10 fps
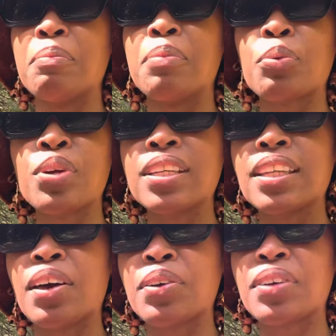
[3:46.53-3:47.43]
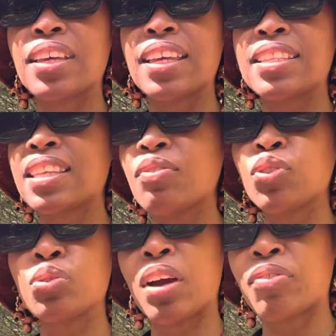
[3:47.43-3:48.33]
But really though, it's
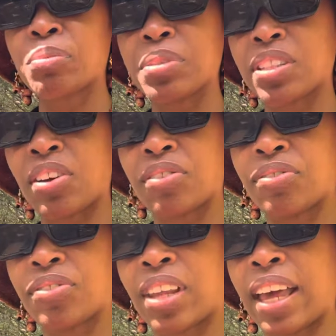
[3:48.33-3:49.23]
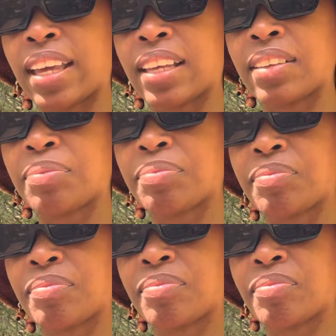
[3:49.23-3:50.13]
giving you not from this earth. Like,
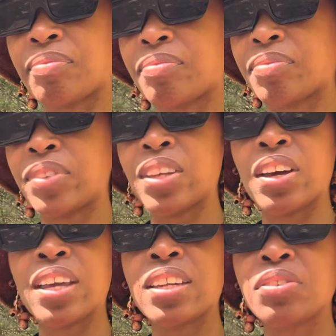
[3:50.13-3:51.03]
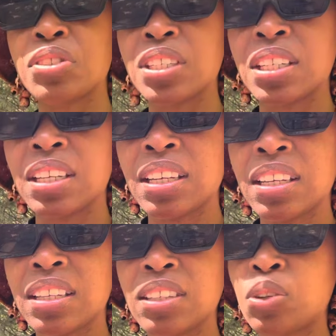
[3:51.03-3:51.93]
your energy,
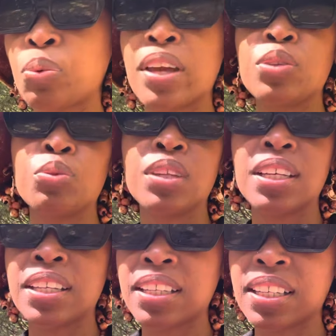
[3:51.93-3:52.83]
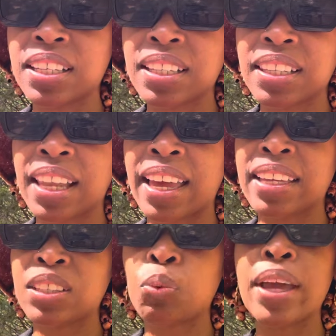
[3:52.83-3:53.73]
the way you look,
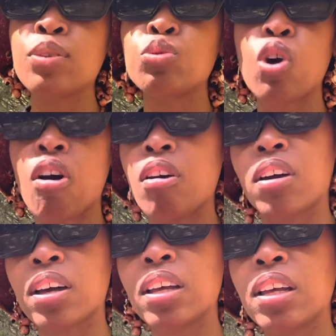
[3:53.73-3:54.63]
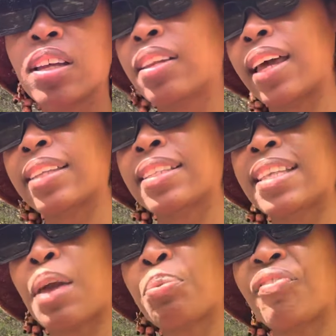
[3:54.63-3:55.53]
like, the way you talk, like, the
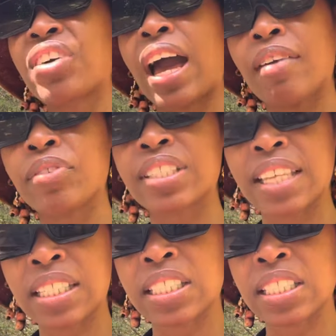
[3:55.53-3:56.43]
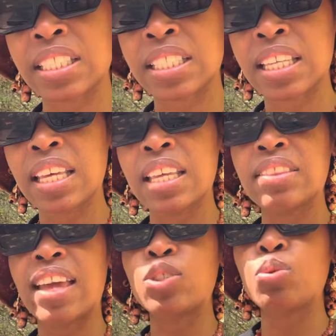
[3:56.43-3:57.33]
type of conversations
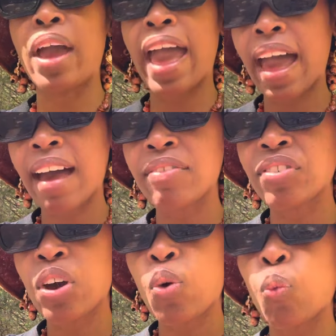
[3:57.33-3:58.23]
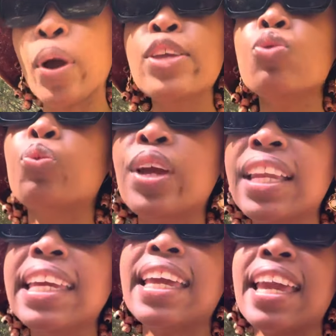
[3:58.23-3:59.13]
that you have. When you
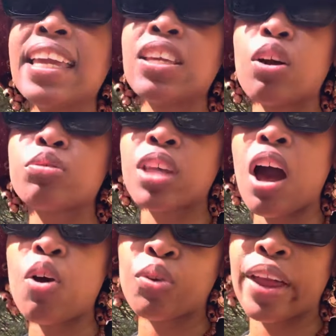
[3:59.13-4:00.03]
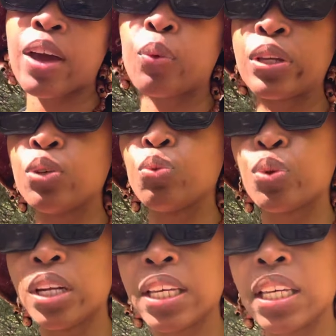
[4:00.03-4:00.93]
really in your zone, like, when you
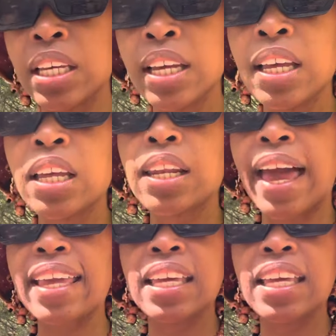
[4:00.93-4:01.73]
really, like,